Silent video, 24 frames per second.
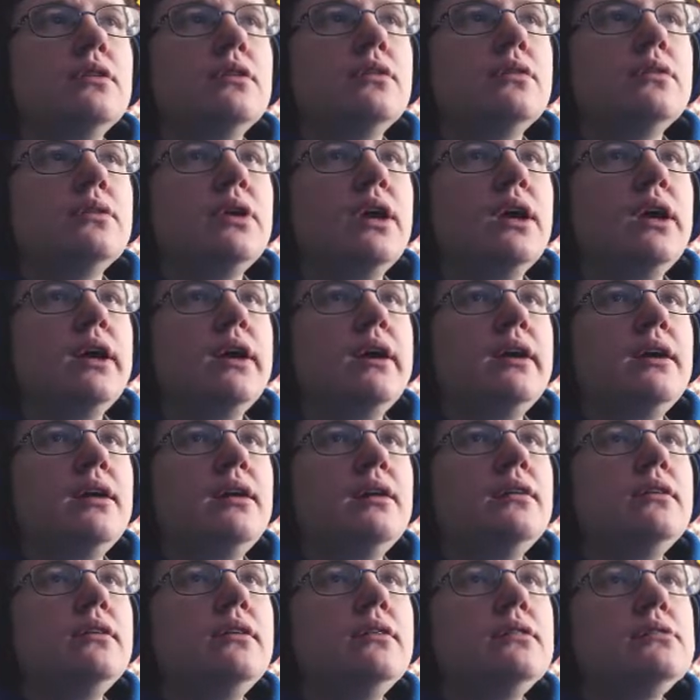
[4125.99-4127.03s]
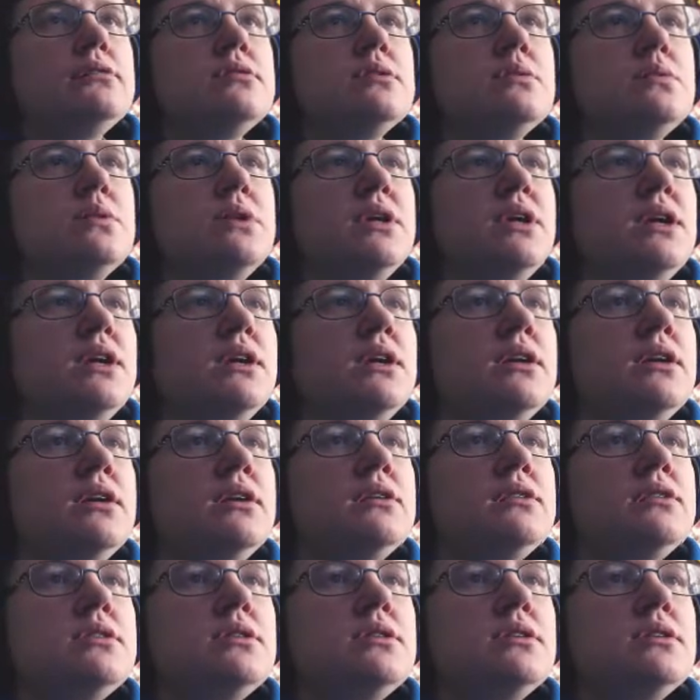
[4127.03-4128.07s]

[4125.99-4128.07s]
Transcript: Okay, so we get